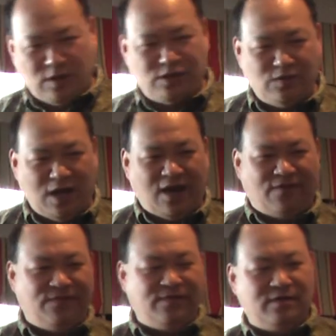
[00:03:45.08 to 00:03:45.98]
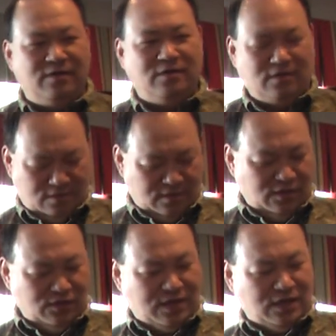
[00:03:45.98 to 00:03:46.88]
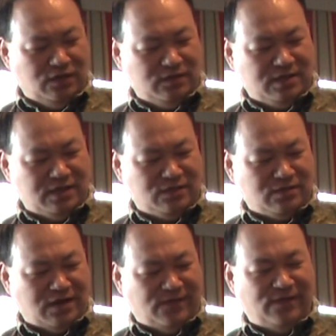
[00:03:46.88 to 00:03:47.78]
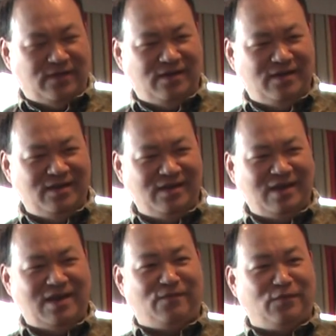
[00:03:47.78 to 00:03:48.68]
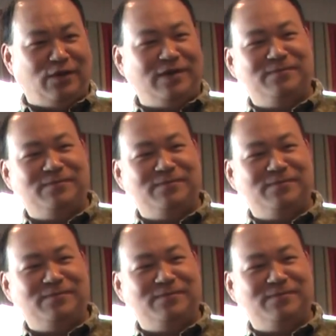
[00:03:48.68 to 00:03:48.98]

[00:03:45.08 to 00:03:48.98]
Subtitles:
what you have, you can use this to cover everyone.